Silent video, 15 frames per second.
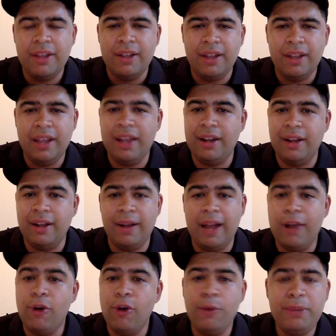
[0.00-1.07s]
And I
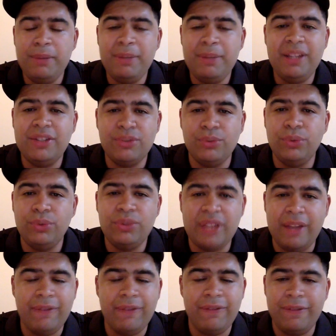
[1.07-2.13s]
hope he beats
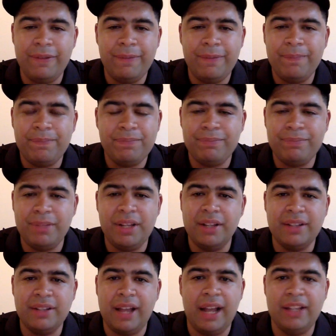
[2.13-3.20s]
Rusev
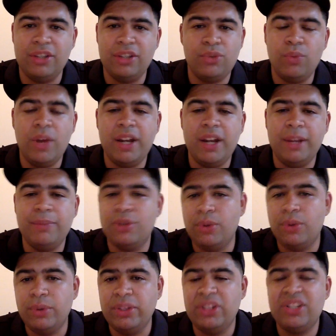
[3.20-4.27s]
because I just want him to
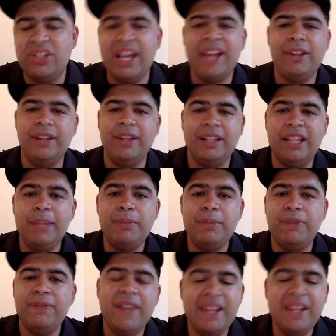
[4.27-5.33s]
hold his title and keep
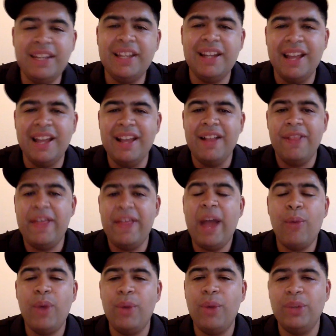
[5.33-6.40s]
defending it.
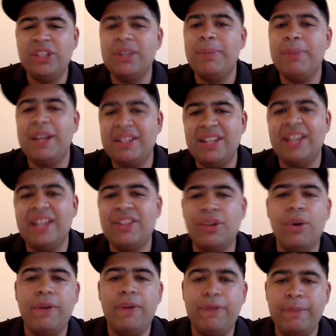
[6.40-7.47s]
That way, when somebody takes it
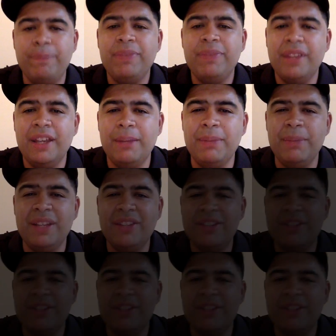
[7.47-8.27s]
off him, it means